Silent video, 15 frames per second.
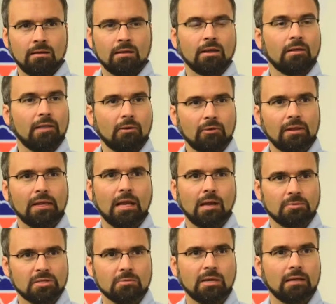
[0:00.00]
You know, that really
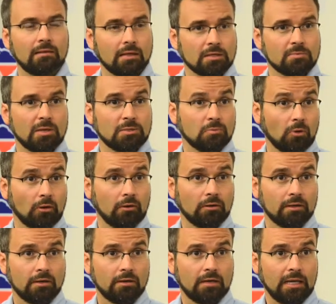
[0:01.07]
helps to make things much more
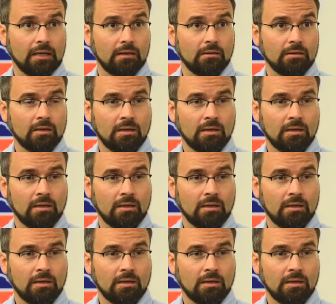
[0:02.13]
clear, Nick,